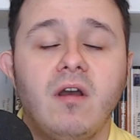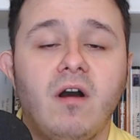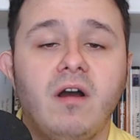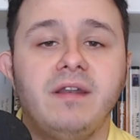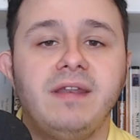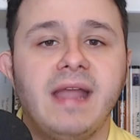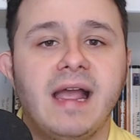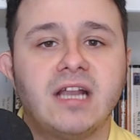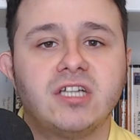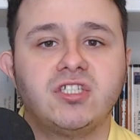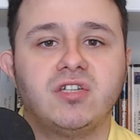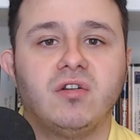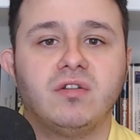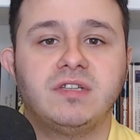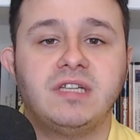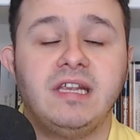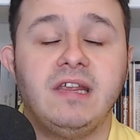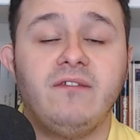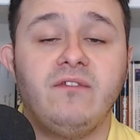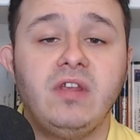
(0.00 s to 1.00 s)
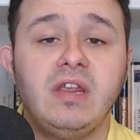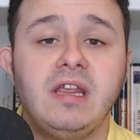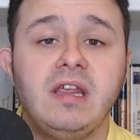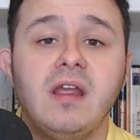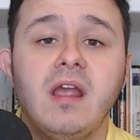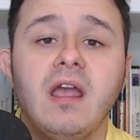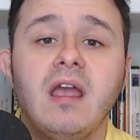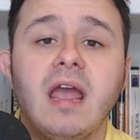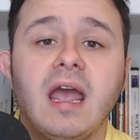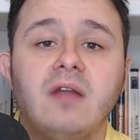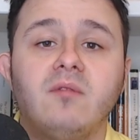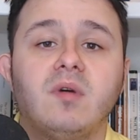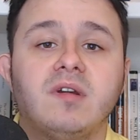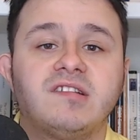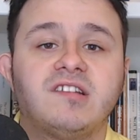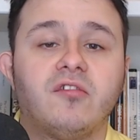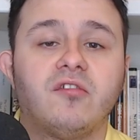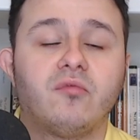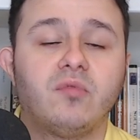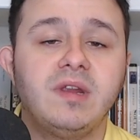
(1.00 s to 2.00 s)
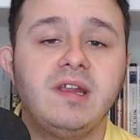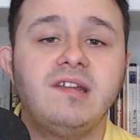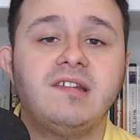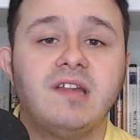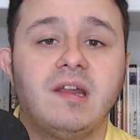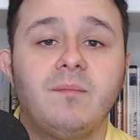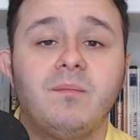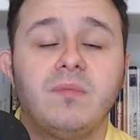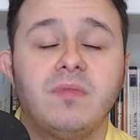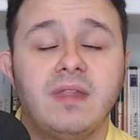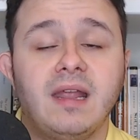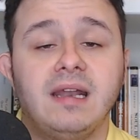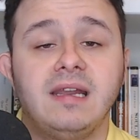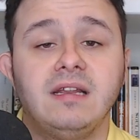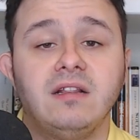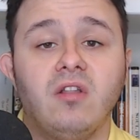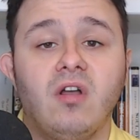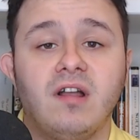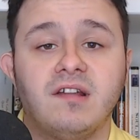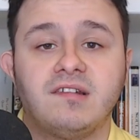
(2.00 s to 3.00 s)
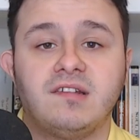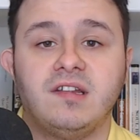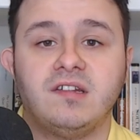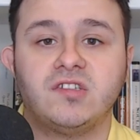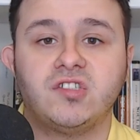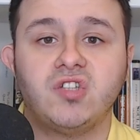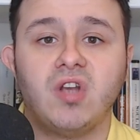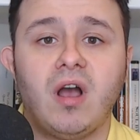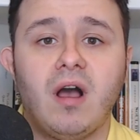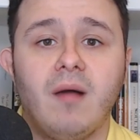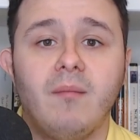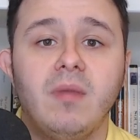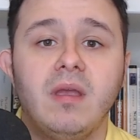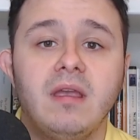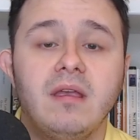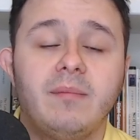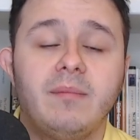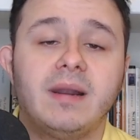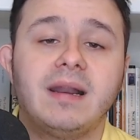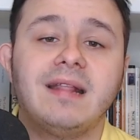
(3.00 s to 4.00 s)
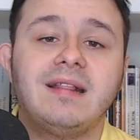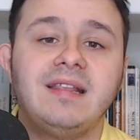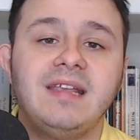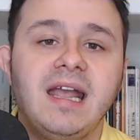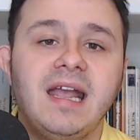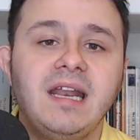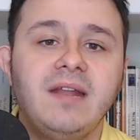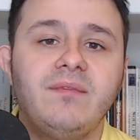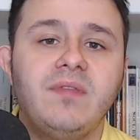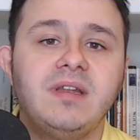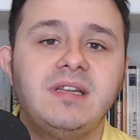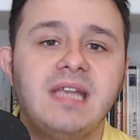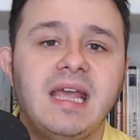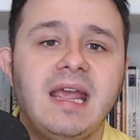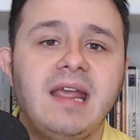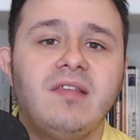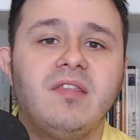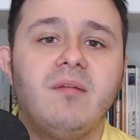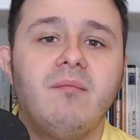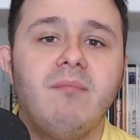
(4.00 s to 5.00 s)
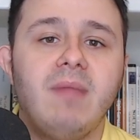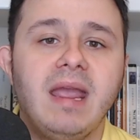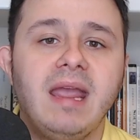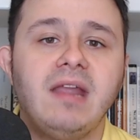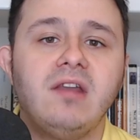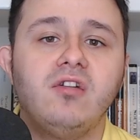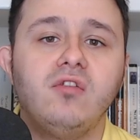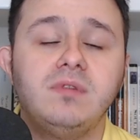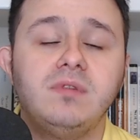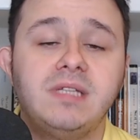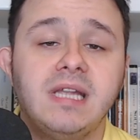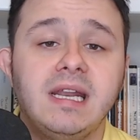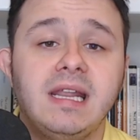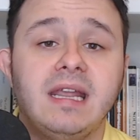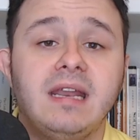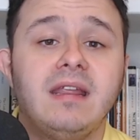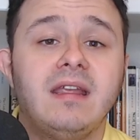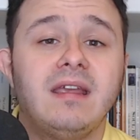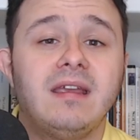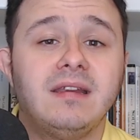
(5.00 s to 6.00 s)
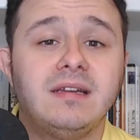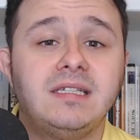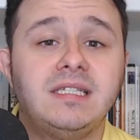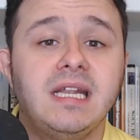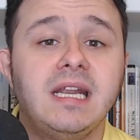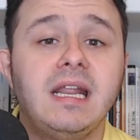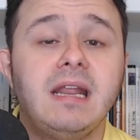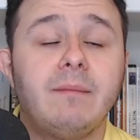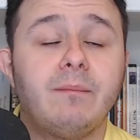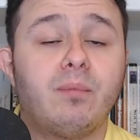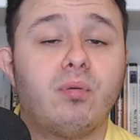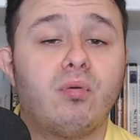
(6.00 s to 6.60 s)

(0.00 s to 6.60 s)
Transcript: on national TV and was the reason that he lost his job. But at the end of the day, the man who did it